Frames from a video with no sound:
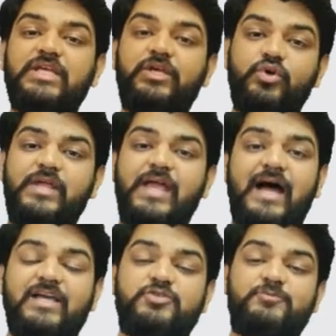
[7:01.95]

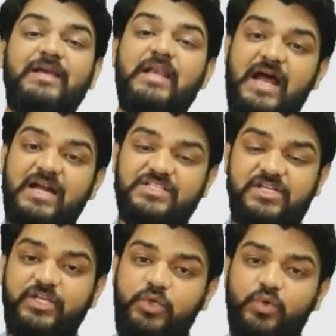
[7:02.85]
urea is being
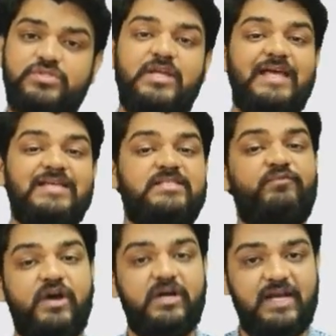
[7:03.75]
largely used as the
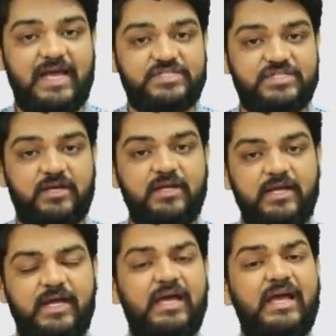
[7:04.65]
fertilizer
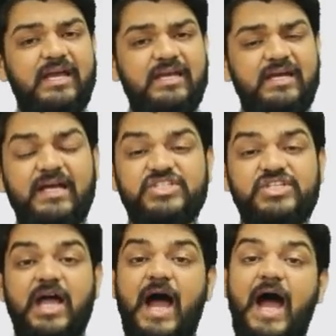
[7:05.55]
and it has
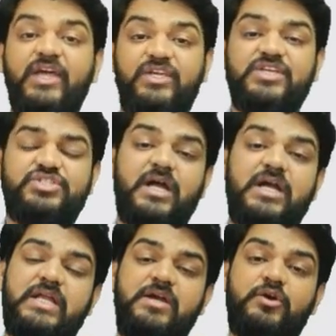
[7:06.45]
highest
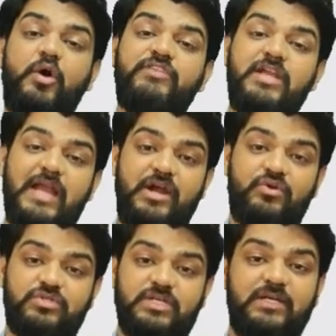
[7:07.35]
content of the
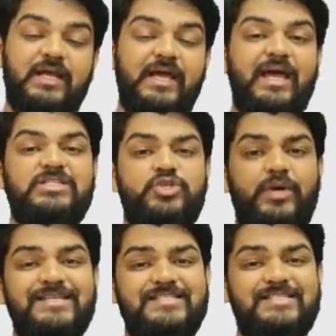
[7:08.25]
nitrogen. As you
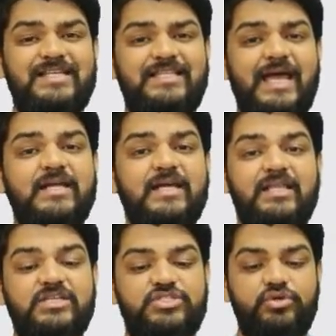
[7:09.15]
can see that
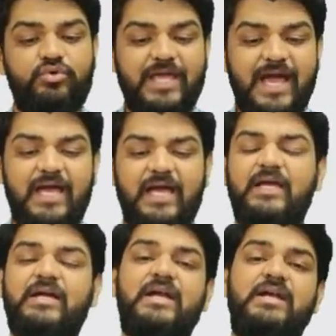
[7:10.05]
this urea
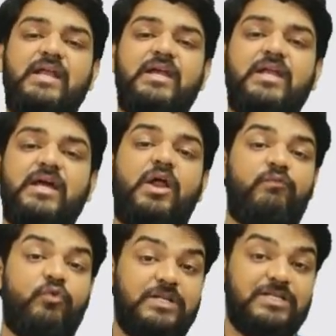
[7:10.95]
contains around
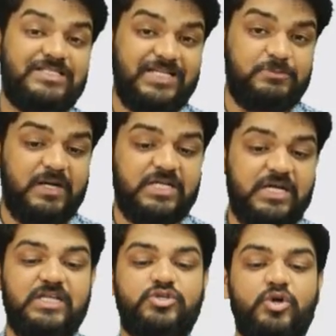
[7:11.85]

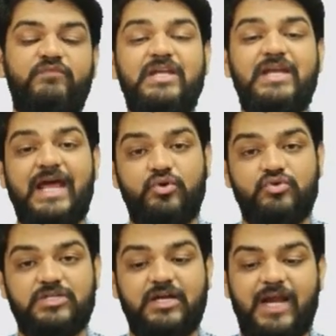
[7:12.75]
46% of the
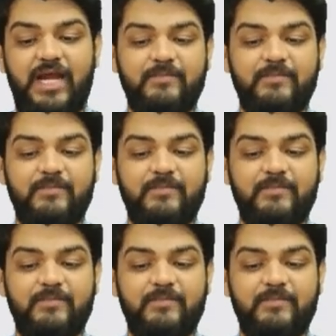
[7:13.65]
nitrogen, right?